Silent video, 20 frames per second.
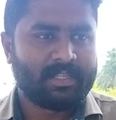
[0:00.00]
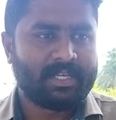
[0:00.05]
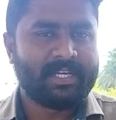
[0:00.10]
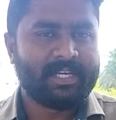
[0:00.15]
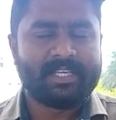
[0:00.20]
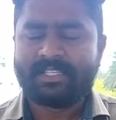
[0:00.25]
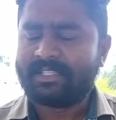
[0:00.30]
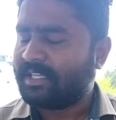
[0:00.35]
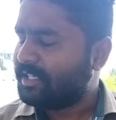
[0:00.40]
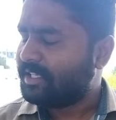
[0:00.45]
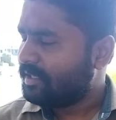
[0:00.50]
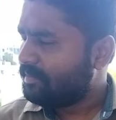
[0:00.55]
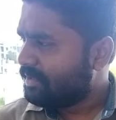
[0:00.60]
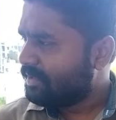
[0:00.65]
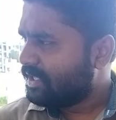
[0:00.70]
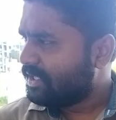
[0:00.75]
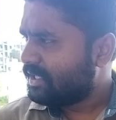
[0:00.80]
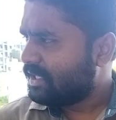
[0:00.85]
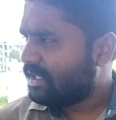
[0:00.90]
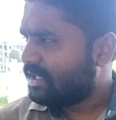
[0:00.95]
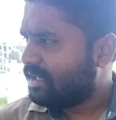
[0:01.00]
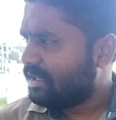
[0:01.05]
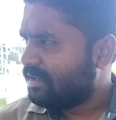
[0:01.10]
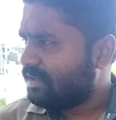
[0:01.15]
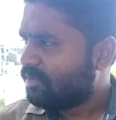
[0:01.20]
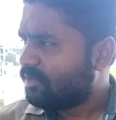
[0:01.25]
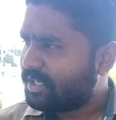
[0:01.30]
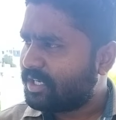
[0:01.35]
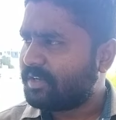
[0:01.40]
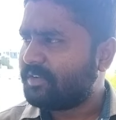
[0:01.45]
That is nothing but
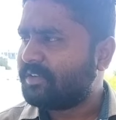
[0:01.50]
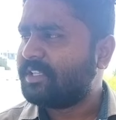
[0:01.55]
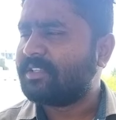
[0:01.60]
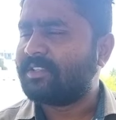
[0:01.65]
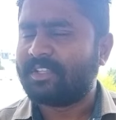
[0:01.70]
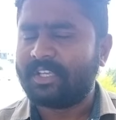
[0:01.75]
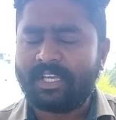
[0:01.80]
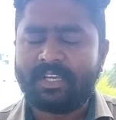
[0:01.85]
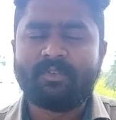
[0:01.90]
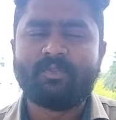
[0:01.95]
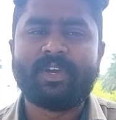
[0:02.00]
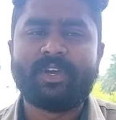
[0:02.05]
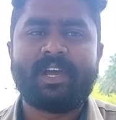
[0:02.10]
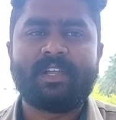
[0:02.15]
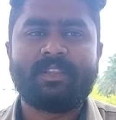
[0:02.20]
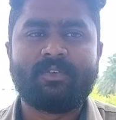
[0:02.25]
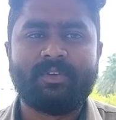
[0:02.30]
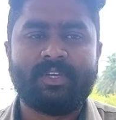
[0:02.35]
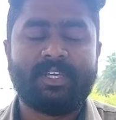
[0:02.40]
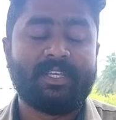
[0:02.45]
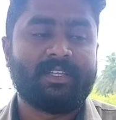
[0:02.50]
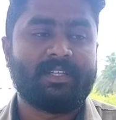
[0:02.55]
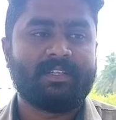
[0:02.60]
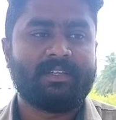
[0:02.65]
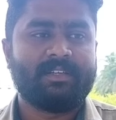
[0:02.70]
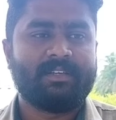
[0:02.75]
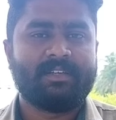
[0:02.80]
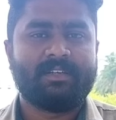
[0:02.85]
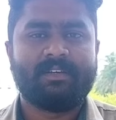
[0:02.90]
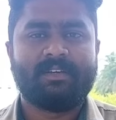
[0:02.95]
whatever the thing we are doing,
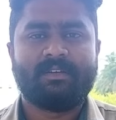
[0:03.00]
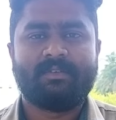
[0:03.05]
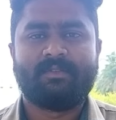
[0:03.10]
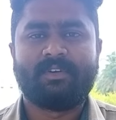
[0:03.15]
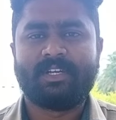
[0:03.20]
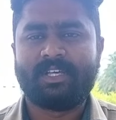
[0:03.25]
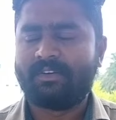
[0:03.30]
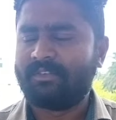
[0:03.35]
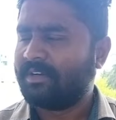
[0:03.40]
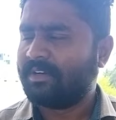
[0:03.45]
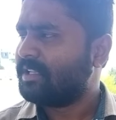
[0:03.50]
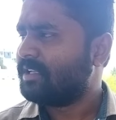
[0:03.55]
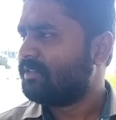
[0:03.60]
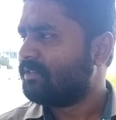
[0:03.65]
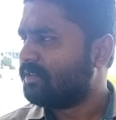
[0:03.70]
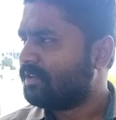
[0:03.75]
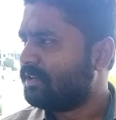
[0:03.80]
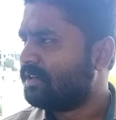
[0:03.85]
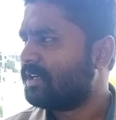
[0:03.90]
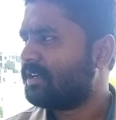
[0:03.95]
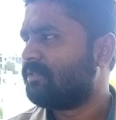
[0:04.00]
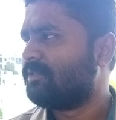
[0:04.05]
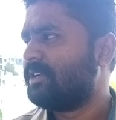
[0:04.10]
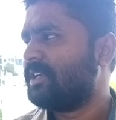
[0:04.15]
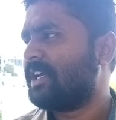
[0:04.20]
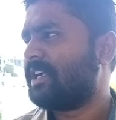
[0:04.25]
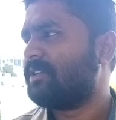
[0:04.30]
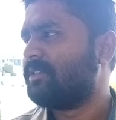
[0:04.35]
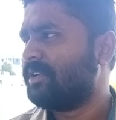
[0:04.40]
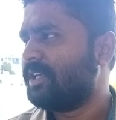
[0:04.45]
whatever the work
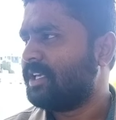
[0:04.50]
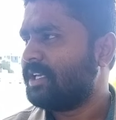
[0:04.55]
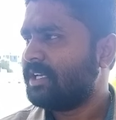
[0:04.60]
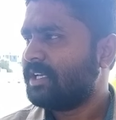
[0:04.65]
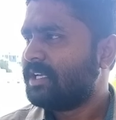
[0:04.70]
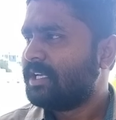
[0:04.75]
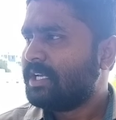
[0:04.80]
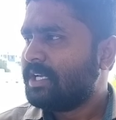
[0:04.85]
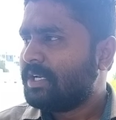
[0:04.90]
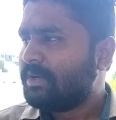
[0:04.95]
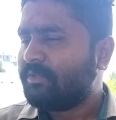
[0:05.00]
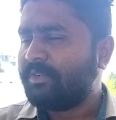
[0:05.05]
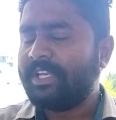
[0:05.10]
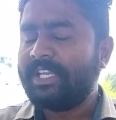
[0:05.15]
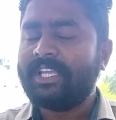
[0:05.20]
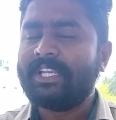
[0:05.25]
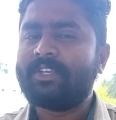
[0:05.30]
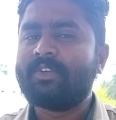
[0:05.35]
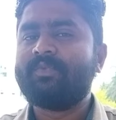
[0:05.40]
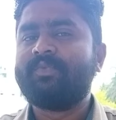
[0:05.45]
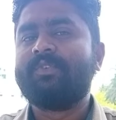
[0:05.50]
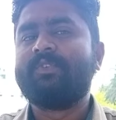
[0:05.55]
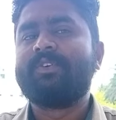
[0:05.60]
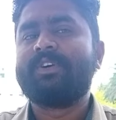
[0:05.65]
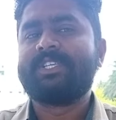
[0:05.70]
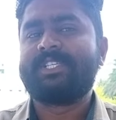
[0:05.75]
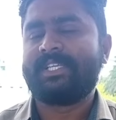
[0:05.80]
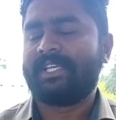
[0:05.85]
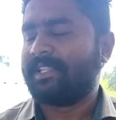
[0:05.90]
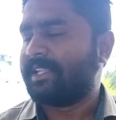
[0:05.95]
we are doing, we need to
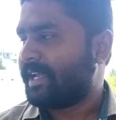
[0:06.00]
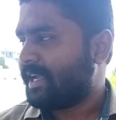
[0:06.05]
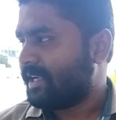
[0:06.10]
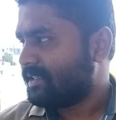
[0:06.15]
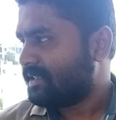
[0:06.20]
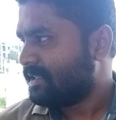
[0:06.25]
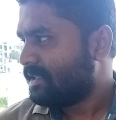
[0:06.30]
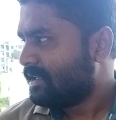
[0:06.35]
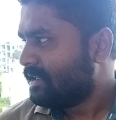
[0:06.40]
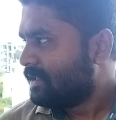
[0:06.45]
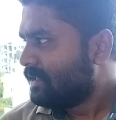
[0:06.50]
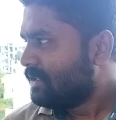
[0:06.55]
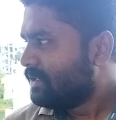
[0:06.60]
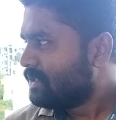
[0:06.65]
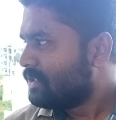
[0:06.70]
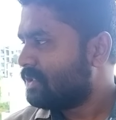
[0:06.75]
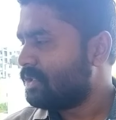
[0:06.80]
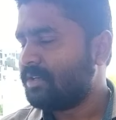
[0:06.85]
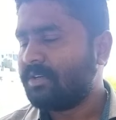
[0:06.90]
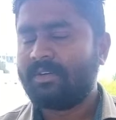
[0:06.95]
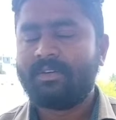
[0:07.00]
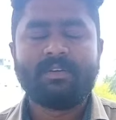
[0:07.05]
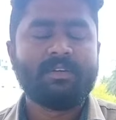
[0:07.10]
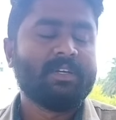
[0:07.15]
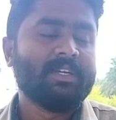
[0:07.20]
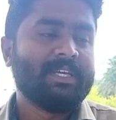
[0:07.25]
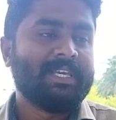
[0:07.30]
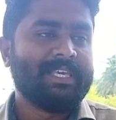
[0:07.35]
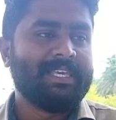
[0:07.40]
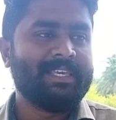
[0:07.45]
focus on that. So,
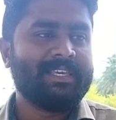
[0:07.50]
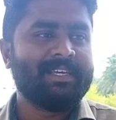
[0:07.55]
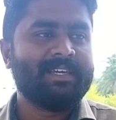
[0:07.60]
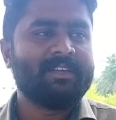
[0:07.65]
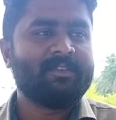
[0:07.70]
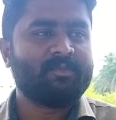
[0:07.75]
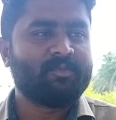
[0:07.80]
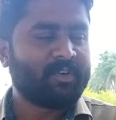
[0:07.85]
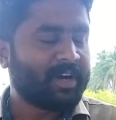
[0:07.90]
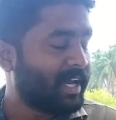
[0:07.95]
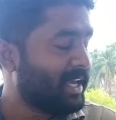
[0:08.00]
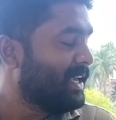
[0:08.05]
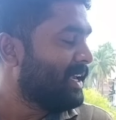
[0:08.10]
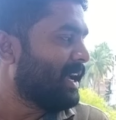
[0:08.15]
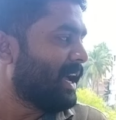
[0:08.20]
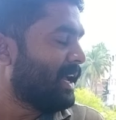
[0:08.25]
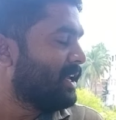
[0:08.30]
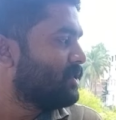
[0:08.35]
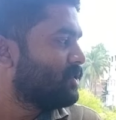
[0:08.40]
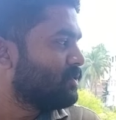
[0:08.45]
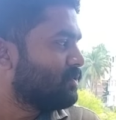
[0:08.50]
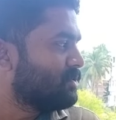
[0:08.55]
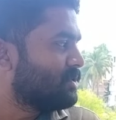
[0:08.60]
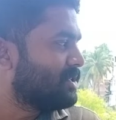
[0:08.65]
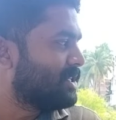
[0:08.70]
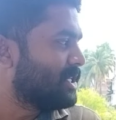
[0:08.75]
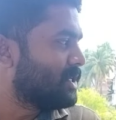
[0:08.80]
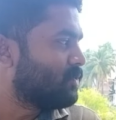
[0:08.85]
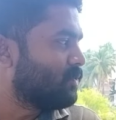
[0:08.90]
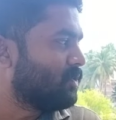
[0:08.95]
here why I
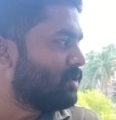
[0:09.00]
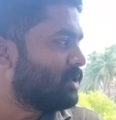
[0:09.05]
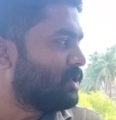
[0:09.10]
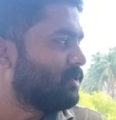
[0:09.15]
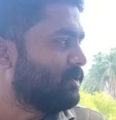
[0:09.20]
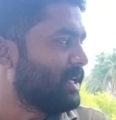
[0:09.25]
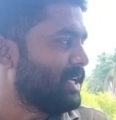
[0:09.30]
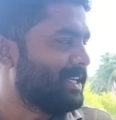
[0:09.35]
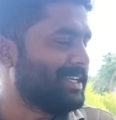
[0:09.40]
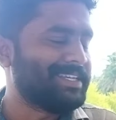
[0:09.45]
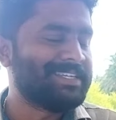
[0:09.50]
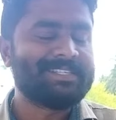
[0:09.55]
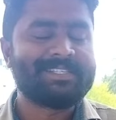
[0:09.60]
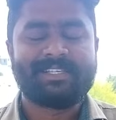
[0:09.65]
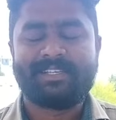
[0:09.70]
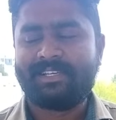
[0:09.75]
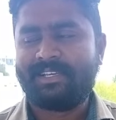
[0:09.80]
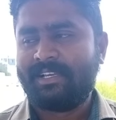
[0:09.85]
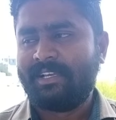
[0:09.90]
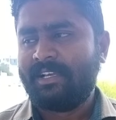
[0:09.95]
choose this word today is,